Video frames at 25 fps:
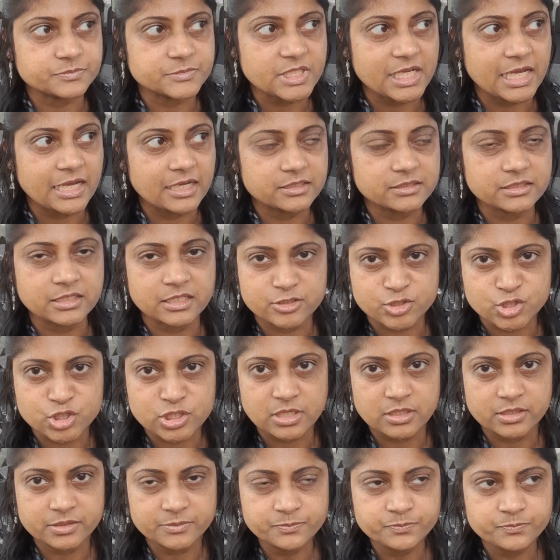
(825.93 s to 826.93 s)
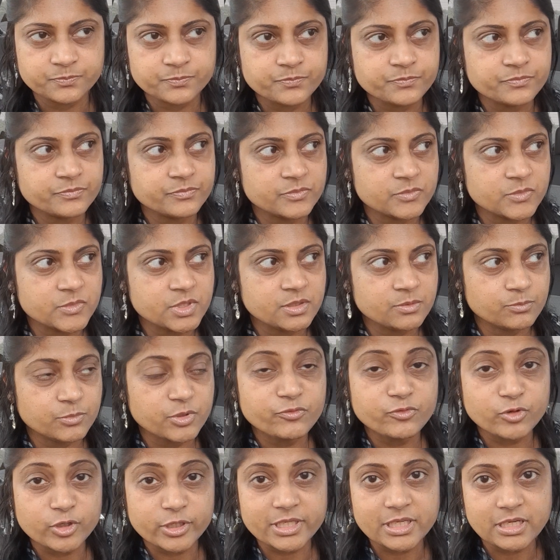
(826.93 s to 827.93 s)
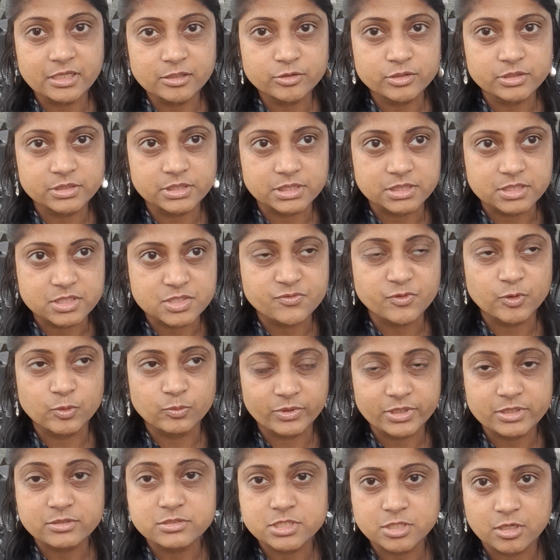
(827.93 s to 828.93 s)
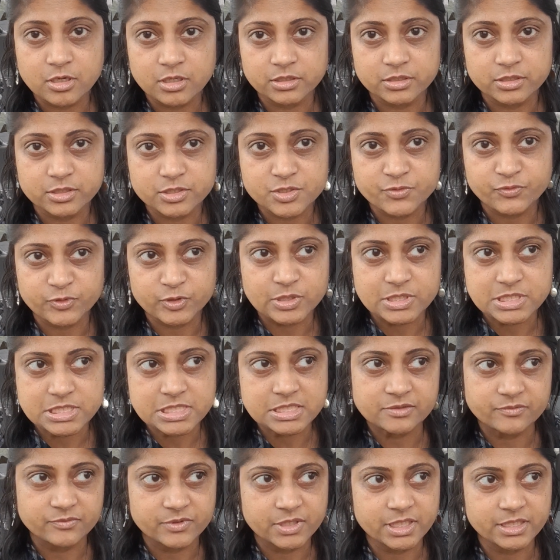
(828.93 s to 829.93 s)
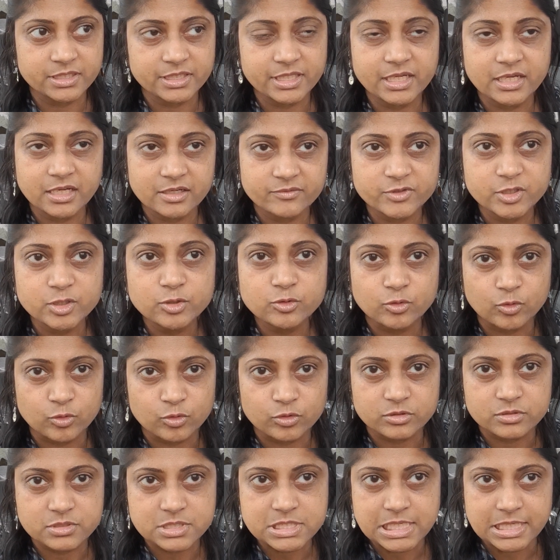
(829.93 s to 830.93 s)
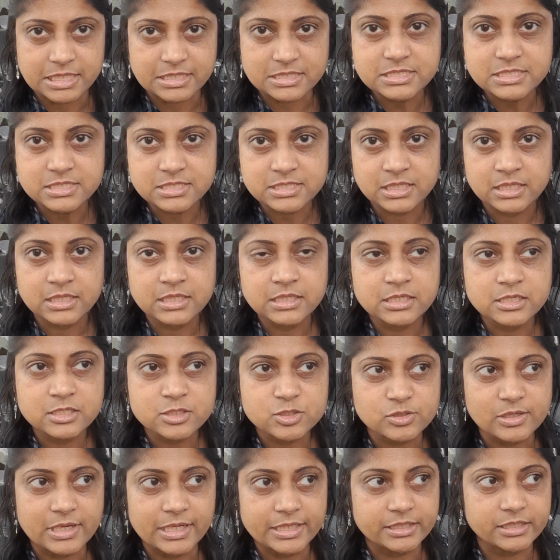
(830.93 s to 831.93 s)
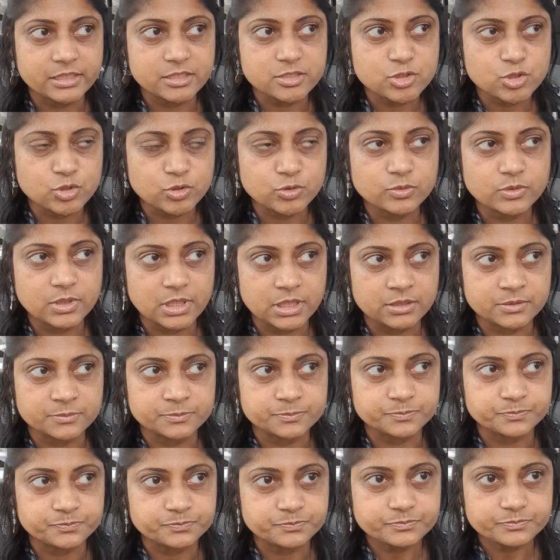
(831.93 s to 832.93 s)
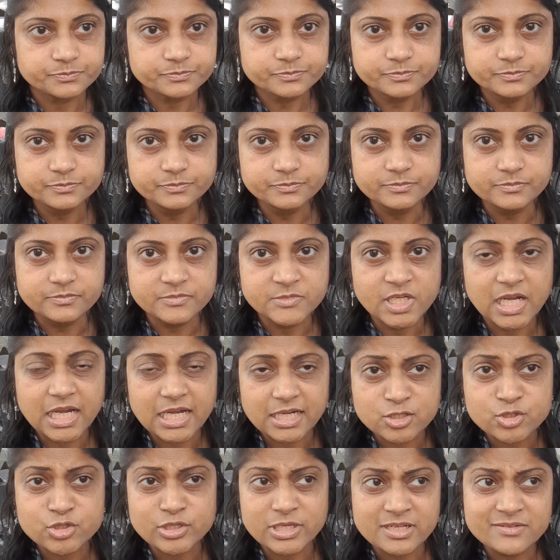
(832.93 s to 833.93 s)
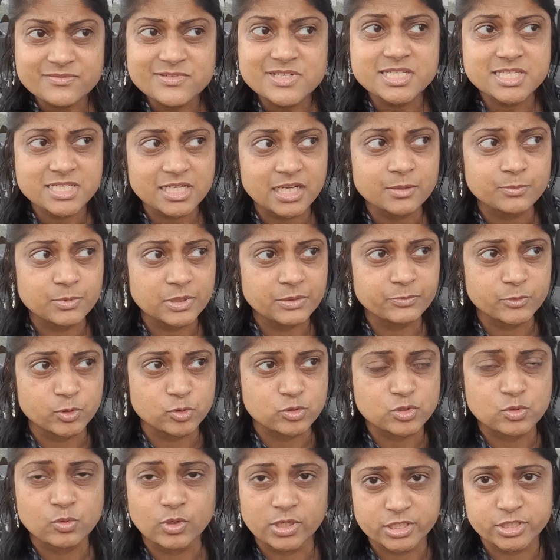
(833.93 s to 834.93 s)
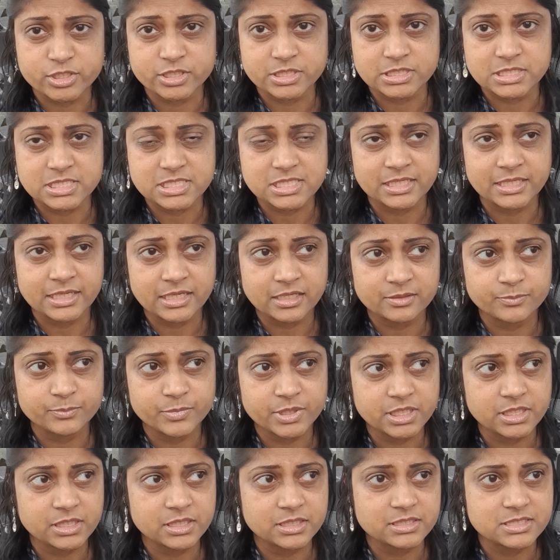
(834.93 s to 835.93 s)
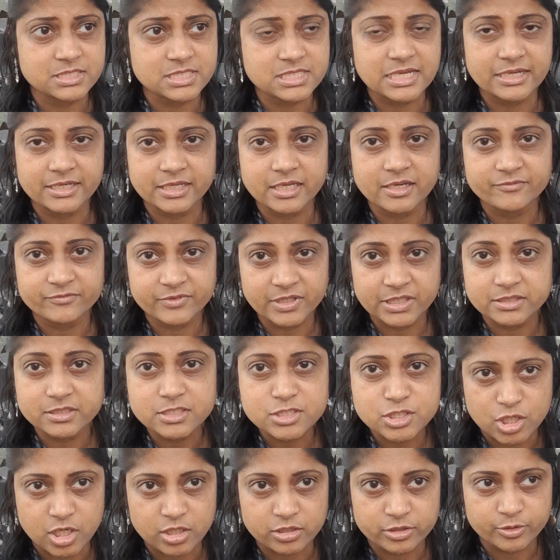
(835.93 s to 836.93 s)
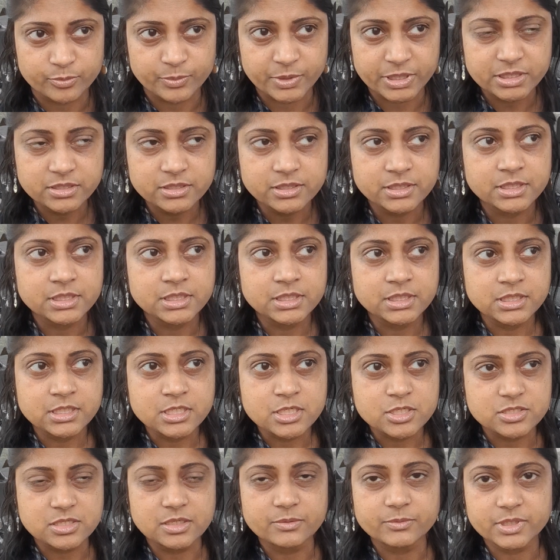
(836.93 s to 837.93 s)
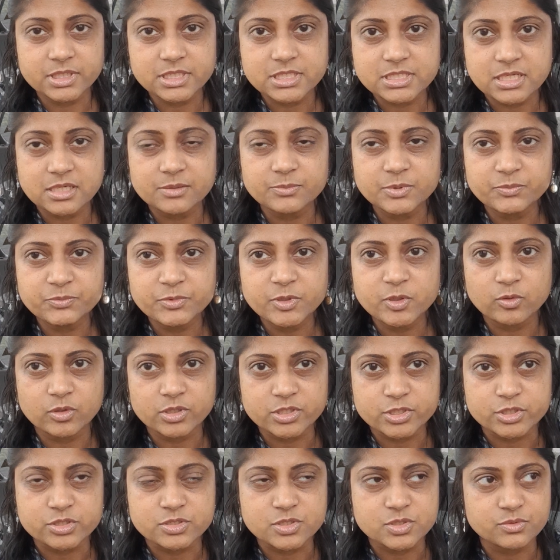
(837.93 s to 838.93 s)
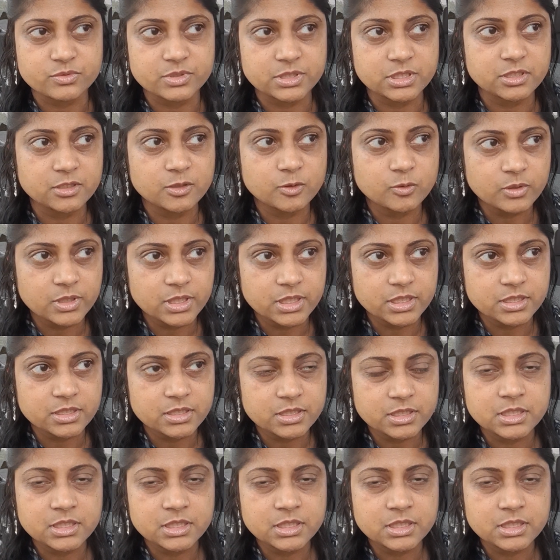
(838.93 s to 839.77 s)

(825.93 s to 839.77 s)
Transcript: at lunchtime. But for calculus, for Wales College for this evening, they have their oral test. So I need to, I actually have to type up those questions again because I can't find the document. So I'm going to type up the questions really quick.